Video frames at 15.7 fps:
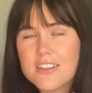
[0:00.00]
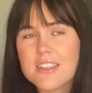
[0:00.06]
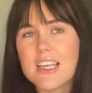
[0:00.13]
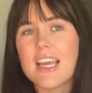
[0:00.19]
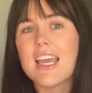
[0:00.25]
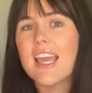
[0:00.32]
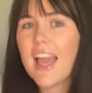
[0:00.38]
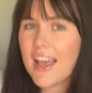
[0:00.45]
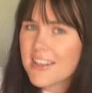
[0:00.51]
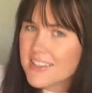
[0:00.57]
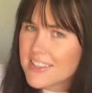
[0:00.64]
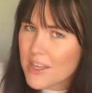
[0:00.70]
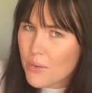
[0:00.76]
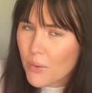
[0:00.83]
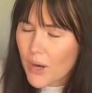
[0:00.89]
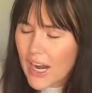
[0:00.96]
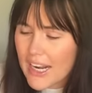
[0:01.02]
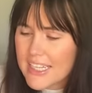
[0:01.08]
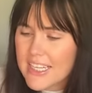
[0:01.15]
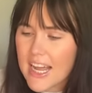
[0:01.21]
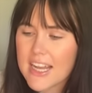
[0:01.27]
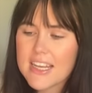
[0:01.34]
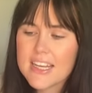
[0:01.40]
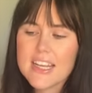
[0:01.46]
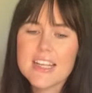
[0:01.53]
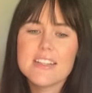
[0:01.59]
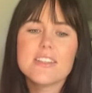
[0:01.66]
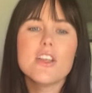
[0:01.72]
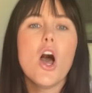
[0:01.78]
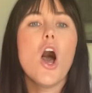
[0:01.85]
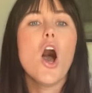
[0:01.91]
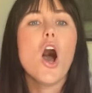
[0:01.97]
the guests that were in attendance,